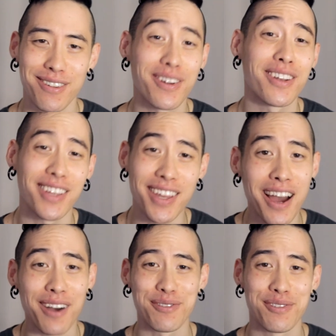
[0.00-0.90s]
Funnily
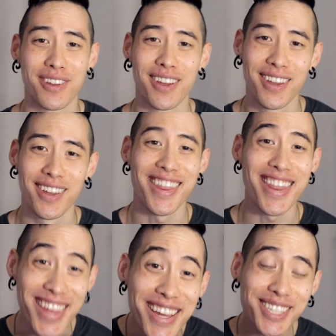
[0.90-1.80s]
enough,
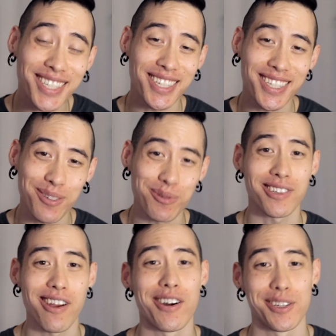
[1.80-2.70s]
this
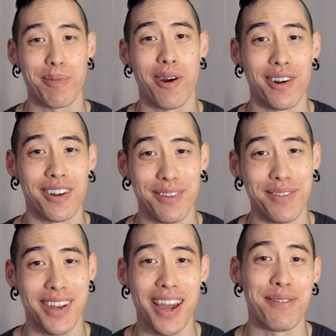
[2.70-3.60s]
was the hardest part of
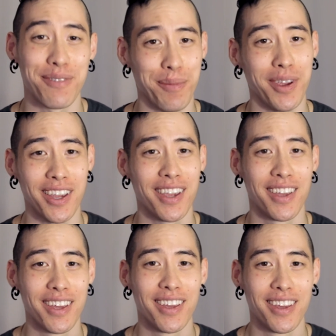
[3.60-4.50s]
the night for me.
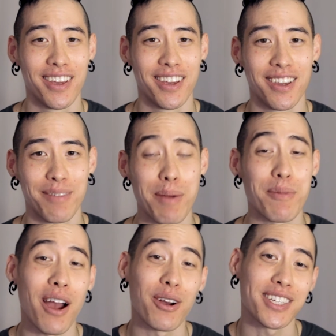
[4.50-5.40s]

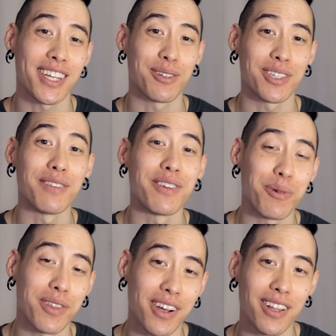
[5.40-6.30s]
Remember how I said I was living
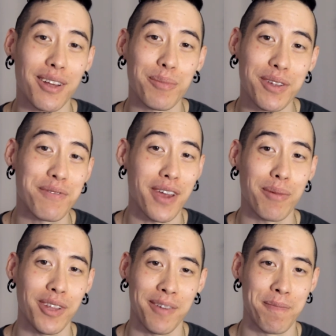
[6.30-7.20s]
with a Colombian
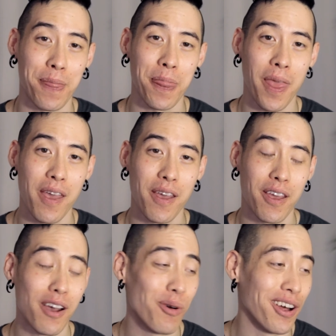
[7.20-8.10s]
family?
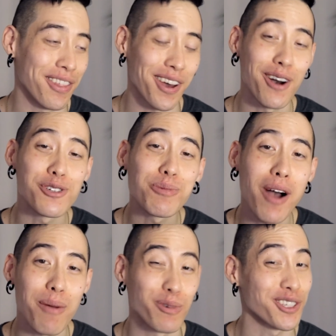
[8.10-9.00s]
Well, the host
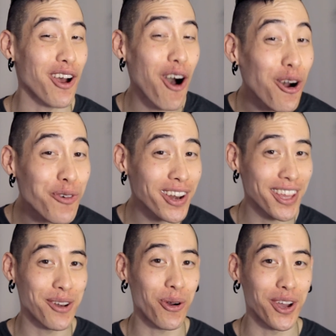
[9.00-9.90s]
mom was
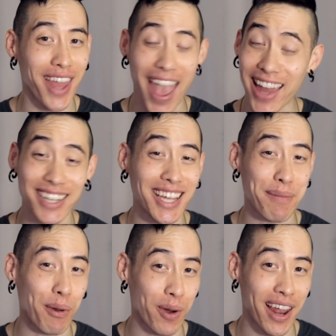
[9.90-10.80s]
already annoyed
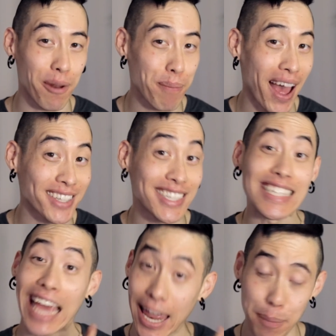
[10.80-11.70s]
anytime I went out
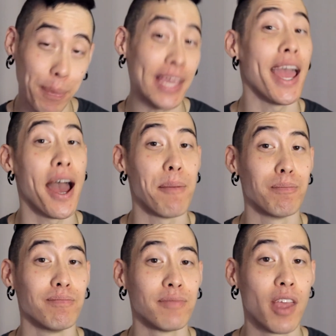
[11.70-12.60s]
past 10 p.m.